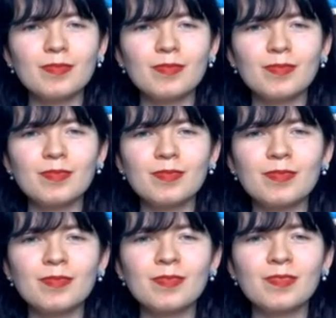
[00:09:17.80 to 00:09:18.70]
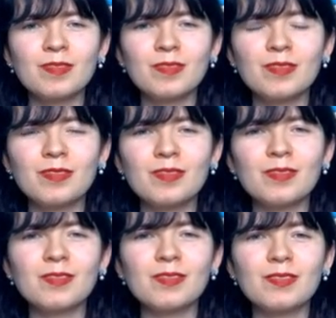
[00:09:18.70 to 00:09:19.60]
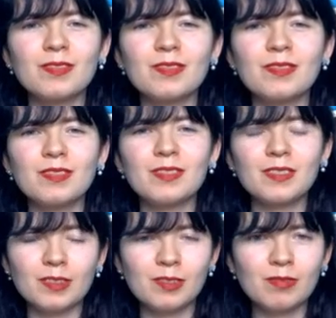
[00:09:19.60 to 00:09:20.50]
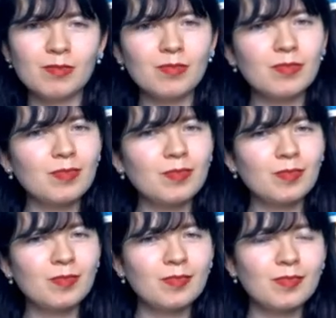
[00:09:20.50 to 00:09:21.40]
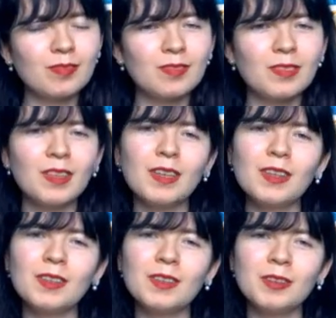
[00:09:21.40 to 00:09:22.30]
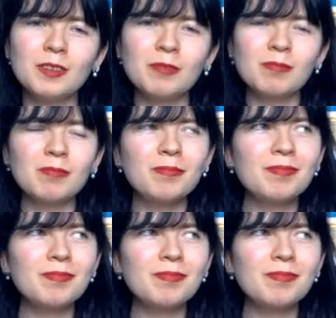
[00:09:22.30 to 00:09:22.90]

The person shown says nothing.